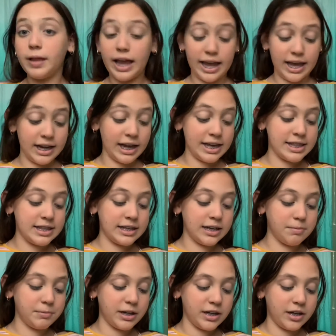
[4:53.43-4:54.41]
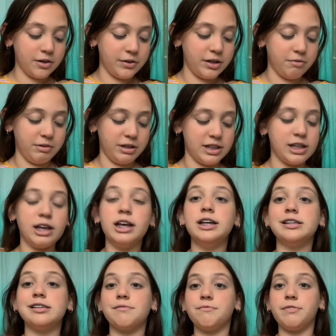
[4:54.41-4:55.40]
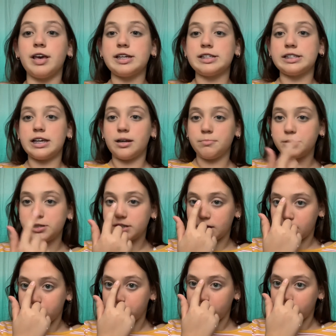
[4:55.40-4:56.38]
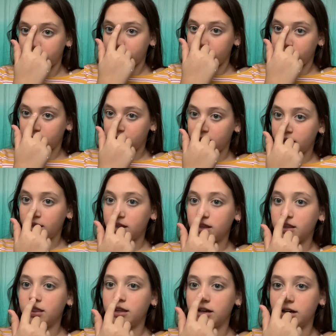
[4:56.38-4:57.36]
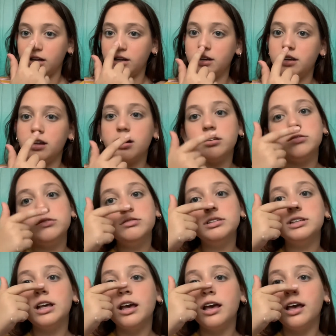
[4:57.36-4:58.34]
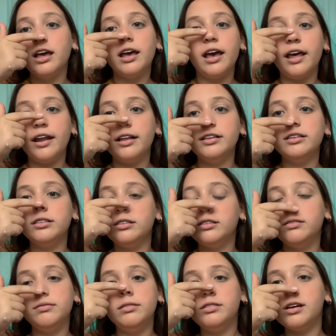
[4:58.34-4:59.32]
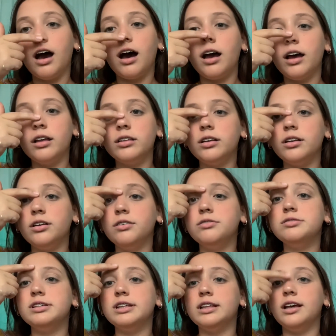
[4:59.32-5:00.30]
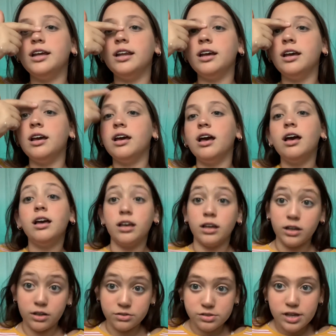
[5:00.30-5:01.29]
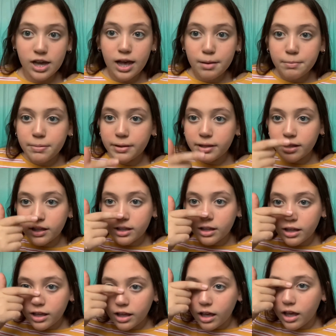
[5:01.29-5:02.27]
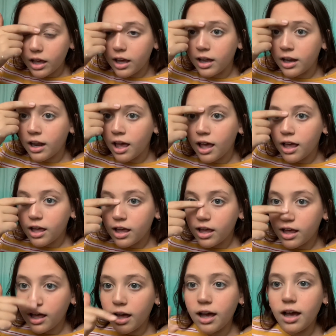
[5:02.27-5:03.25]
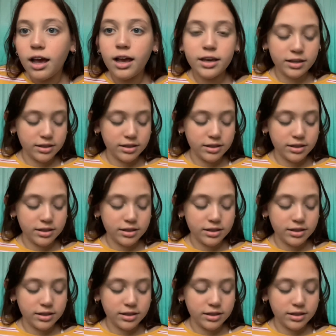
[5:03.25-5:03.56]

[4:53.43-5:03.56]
And I think I'm gonna go in with some face and I'm just gonna put it on the nose and a dot on the nose and then goes up. And I